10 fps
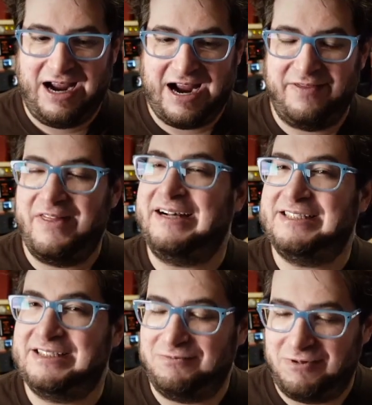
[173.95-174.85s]
And
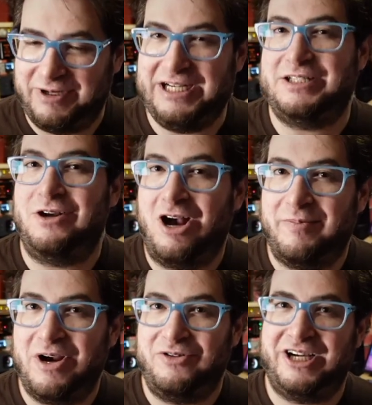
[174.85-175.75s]
that's what we need to talk
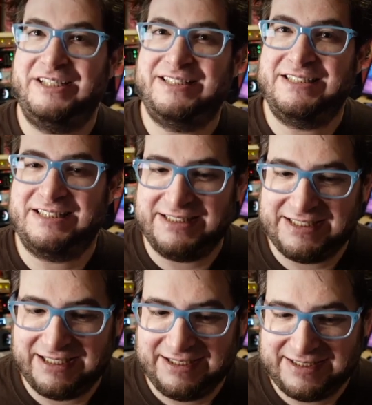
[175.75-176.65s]
about, the
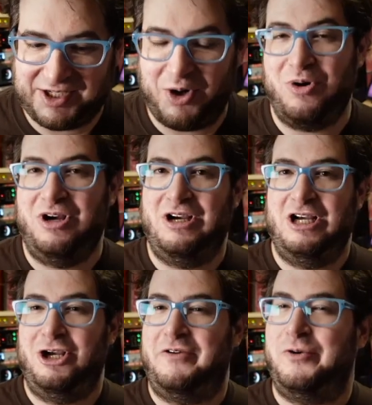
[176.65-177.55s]
consistency. So
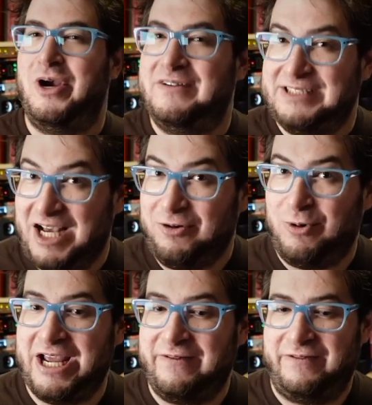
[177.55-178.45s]
if you have a sound
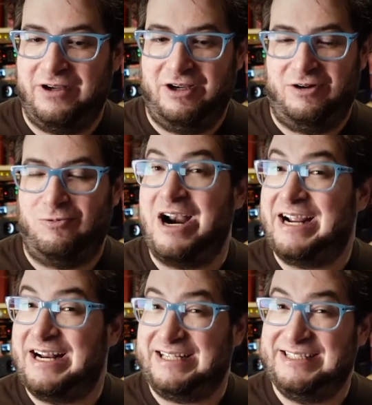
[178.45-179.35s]
wave
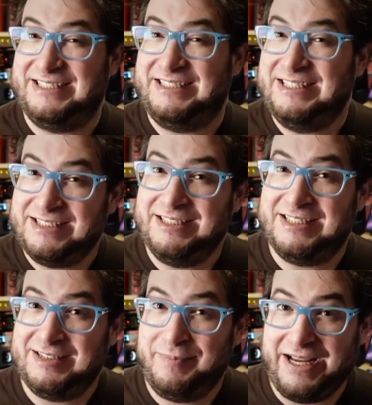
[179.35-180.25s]
running at a consistent
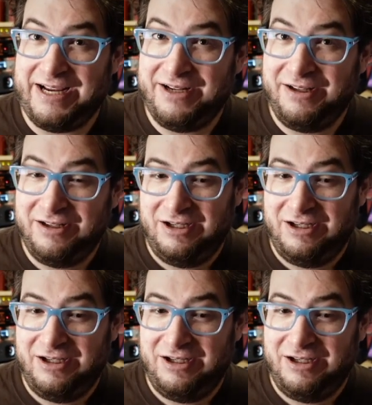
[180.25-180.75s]
speed